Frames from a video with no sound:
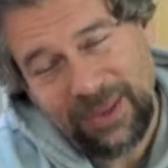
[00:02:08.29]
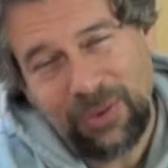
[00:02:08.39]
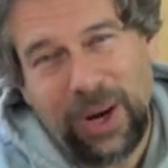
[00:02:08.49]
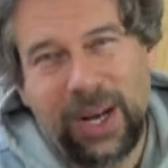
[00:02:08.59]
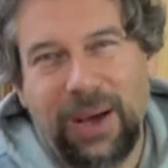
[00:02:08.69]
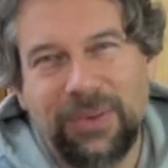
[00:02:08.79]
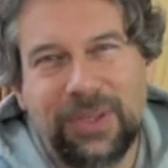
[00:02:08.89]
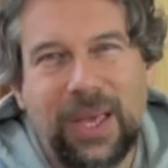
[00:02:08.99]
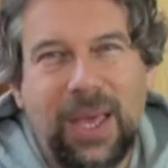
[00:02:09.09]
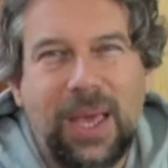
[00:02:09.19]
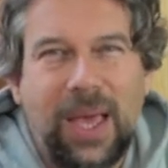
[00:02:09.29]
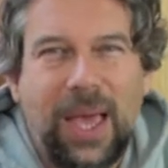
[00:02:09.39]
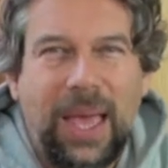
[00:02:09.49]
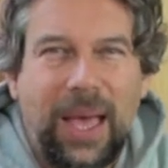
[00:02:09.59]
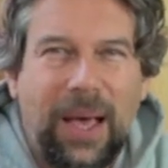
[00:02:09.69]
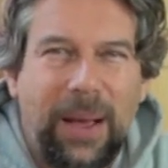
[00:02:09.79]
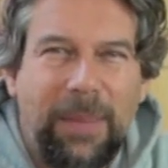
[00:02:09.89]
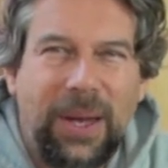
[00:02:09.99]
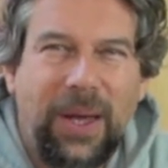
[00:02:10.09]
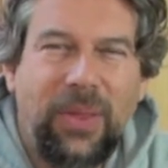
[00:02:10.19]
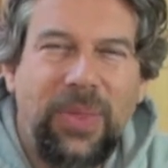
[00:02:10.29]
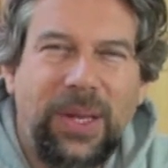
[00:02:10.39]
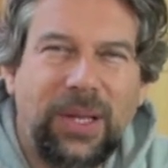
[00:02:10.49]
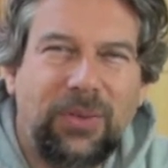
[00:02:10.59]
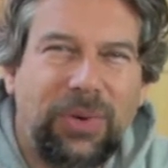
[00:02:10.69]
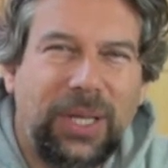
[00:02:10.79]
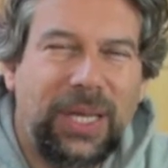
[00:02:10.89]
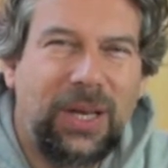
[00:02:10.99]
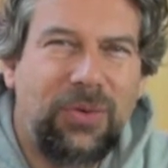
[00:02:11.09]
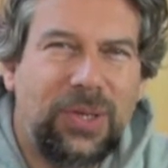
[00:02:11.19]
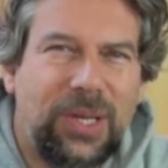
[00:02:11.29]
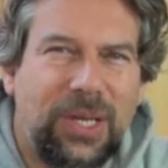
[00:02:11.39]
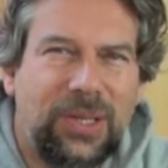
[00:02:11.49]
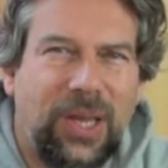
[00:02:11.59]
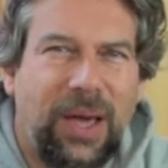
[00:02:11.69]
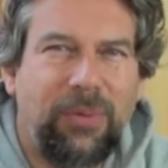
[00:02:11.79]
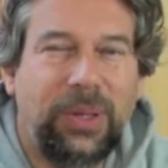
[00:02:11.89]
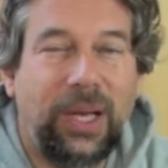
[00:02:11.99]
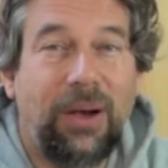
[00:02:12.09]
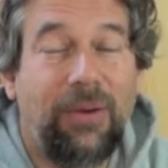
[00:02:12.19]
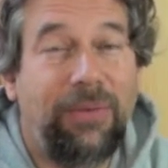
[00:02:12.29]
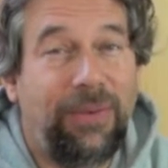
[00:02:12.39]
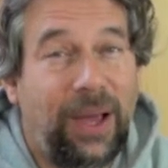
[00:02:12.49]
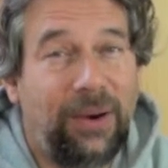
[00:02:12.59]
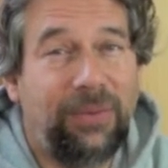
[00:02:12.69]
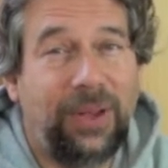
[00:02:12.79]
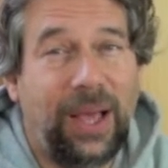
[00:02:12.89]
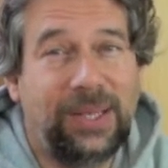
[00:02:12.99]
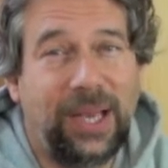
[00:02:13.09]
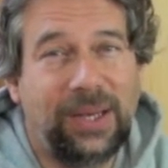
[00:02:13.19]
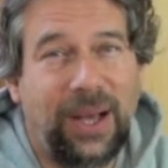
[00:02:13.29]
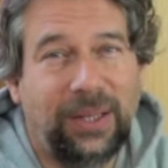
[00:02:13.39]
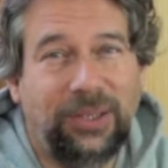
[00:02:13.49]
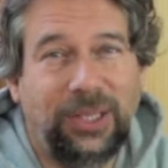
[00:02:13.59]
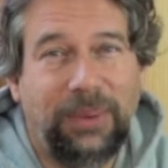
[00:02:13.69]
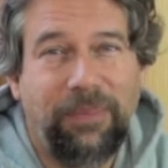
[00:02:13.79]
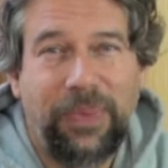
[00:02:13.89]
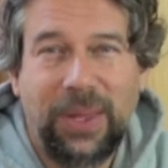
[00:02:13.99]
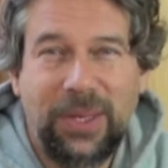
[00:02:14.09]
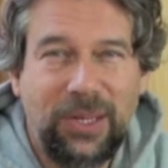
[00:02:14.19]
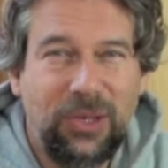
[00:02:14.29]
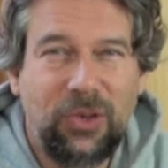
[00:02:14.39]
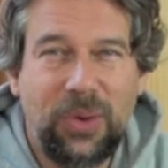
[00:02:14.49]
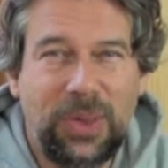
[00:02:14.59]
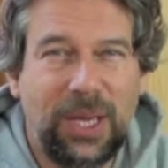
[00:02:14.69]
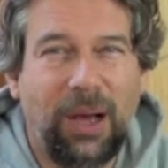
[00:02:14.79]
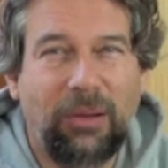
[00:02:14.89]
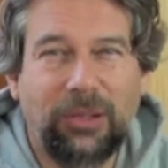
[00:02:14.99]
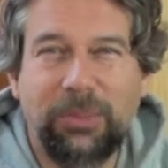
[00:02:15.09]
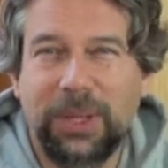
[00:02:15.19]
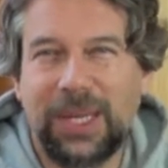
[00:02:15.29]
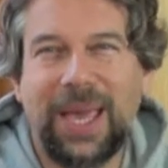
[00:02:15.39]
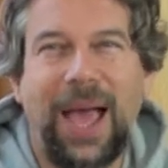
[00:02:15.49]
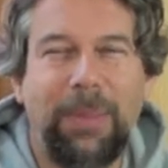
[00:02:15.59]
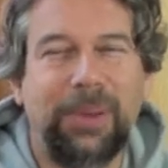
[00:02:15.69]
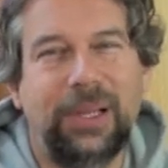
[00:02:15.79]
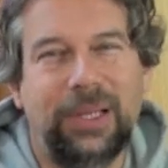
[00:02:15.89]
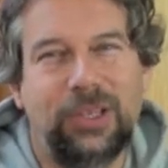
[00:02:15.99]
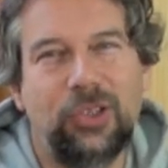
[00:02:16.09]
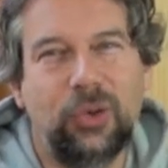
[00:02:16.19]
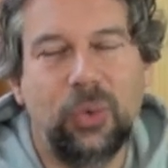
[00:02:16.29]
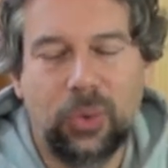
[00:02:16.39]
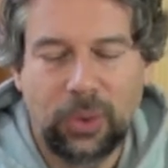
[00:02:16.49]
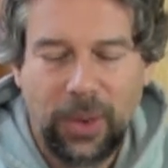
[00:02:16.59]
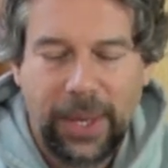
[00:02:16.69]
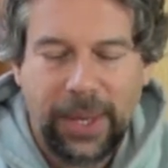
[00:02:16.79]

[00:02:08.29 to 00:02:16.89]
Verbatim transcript: Trade-offs. Another thing that's really interesting is they have what they call Firefly technology. And this is sort of the ultimate capitalist tool.